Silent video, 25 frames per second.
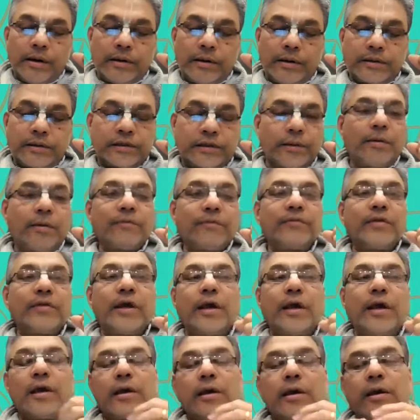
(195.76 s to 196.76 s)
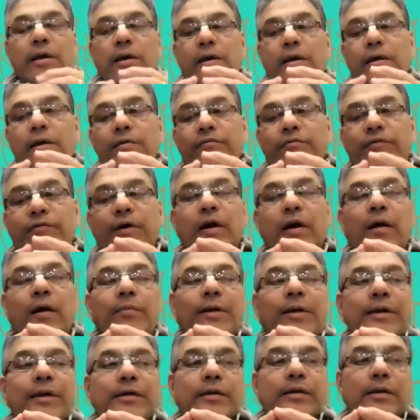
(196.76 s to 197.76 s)
some of the
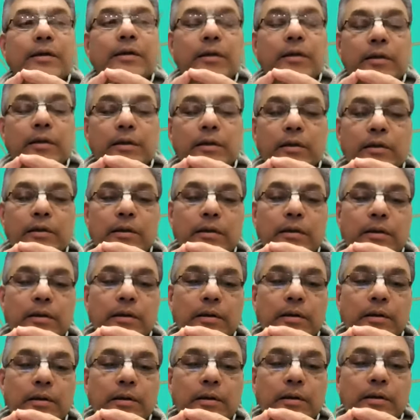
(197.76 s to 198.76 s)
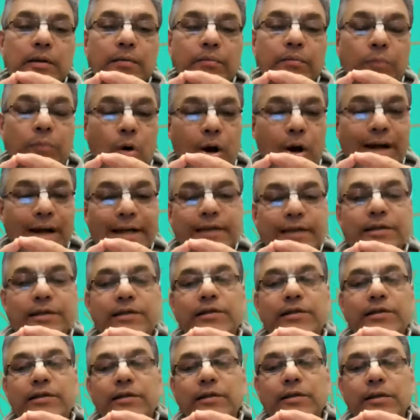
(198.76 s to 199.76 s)
fundamental
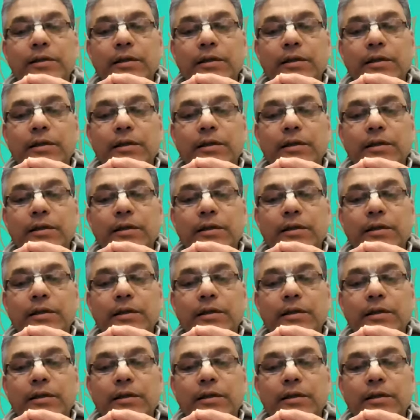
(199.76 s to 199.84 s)
points